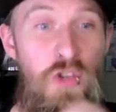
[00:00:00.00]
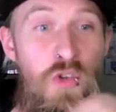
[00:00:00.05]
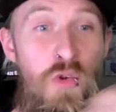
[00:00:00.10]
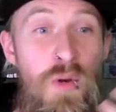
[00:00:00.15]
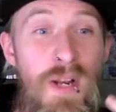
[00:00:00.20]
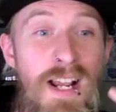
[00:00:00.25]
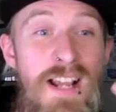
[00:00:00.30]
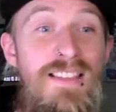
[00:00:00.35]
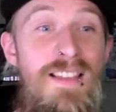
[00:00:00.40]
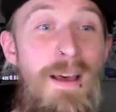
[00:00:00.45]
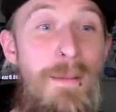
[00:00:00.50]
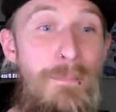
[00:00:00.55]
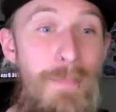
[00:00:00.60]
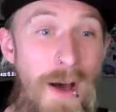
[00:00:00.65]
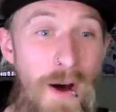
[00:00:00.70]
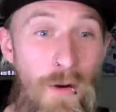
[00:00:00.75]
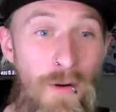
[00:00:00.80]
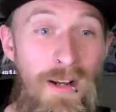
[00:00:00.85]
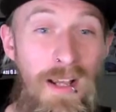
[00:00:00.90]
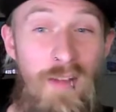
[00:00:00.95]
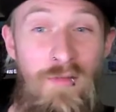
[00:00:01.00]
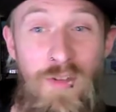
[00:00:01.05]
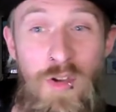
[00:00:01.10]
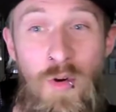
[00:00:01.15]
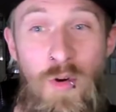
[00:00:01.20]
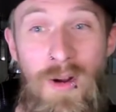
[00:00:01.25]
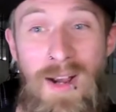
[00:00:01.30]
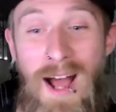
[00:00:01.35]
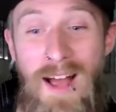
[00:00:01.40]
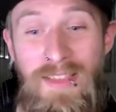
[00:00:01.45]
You need the milk. If you
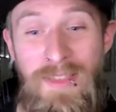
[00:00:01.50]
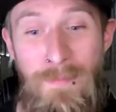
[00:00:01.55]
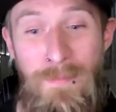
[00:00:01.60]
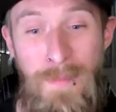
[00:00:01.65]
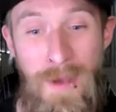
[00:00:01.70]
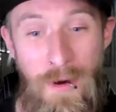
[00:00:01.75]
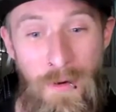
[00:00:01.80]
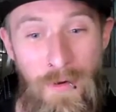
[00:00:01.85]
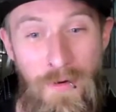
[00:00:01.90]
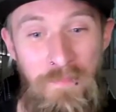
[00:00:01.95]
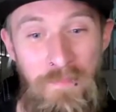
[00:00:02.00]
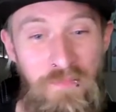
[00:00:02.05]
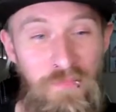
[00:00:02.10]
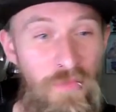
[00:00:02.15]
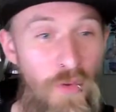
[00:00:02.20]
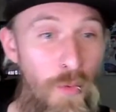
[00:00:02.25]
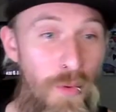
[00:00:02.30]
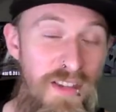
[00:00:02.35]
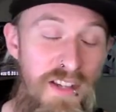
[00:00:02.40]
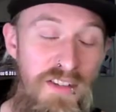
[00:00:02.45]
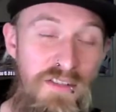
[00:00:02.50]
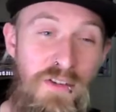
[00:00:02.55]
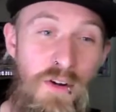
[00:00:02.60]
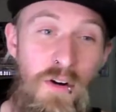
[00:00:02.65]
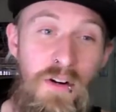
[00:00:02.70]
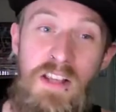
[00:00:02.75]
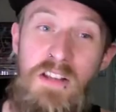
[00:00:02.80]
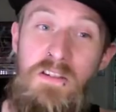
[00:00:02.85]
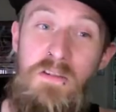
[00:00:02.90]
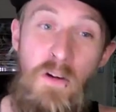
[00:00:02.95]
don't got the milk with this
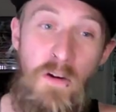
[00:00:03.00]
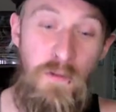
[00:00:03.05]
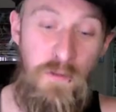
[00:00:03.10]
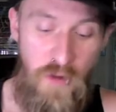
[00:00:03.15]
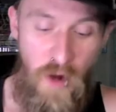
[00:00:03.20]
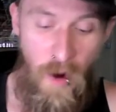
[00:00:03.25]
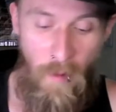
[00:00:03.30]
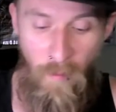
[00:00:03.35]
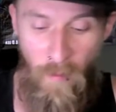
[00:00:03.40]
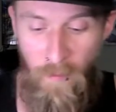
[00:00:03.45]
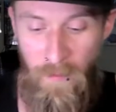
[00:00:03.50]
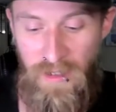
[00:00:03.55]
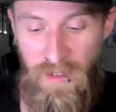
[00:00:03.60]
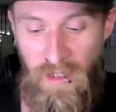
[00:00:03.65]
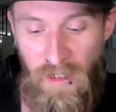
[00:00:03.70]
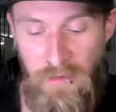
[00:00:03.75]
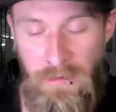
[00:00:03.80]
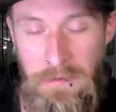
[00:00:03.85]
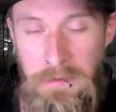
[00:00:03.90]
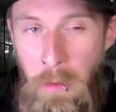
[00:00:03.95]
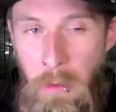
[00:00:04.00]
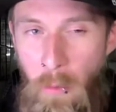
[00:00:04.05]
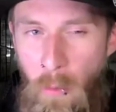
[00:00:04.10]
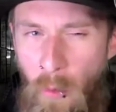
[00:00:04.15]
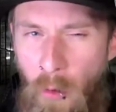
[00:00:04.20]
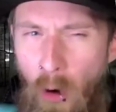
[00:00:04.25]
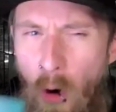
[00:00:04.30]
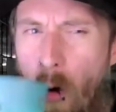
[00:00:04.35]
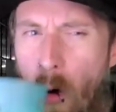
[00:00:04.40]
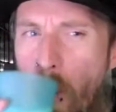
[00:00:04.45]
cookie, you're in trouble because,
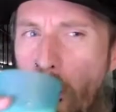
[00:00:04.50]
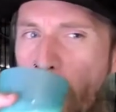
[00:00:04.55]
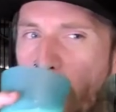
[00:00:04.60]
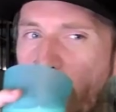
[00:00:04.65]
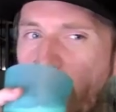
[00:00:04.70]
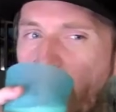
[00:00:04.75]
ooh,